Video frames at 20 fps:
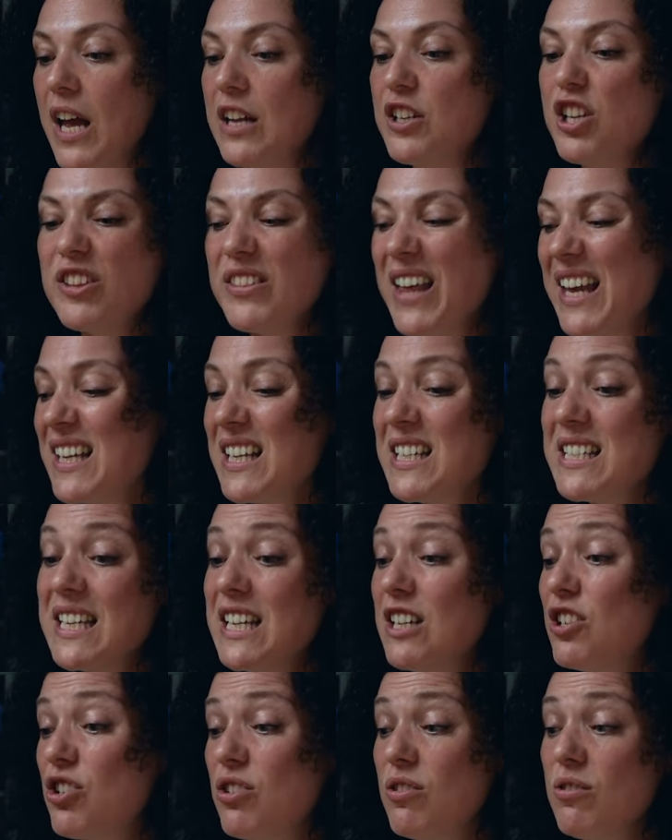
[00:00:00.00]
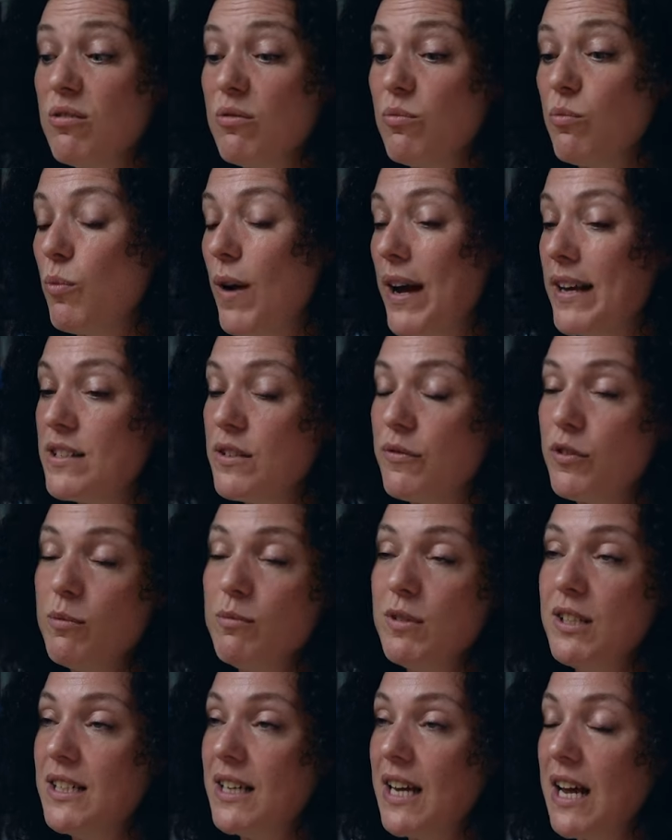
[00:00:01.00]
and you, they can teach you ways of
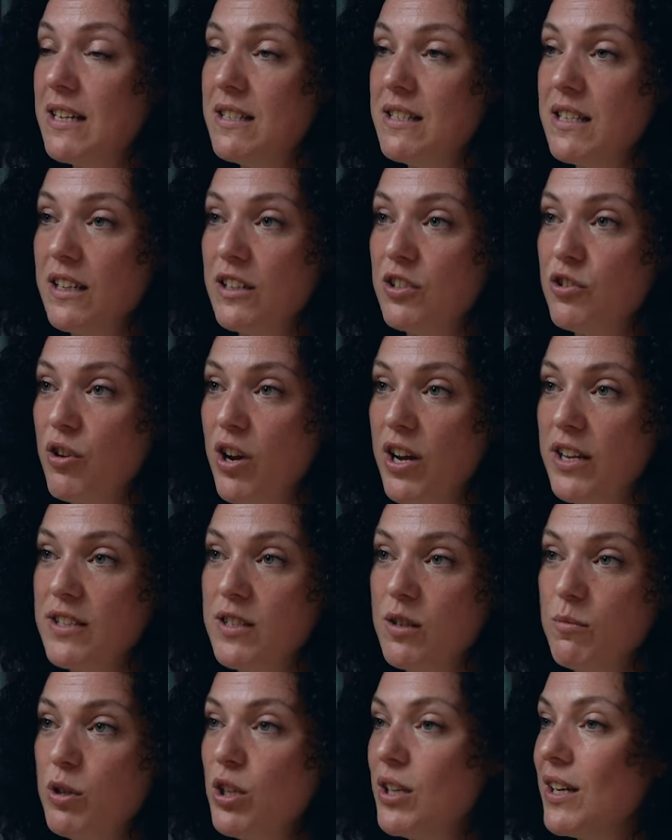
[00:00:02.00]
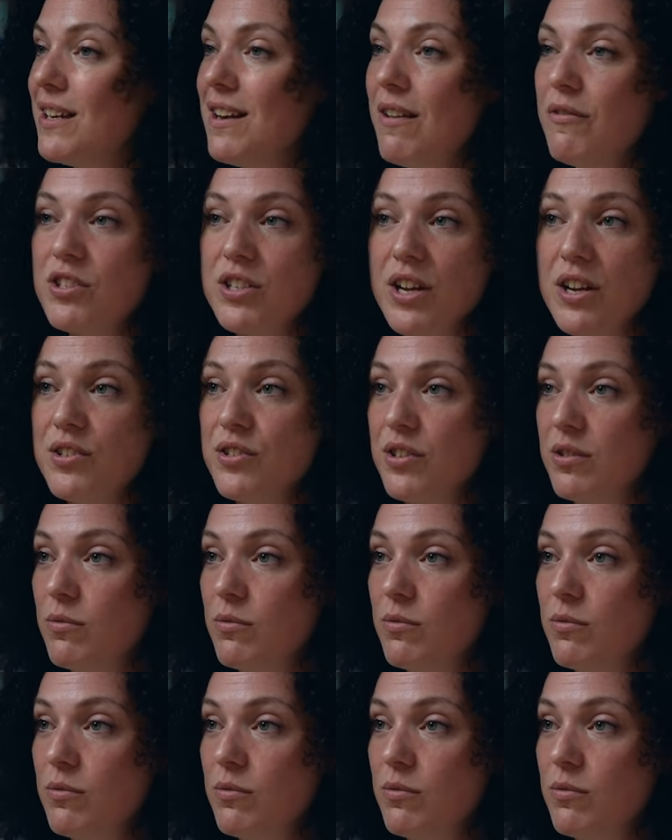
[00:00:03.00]
communicating and trying to, but you can never change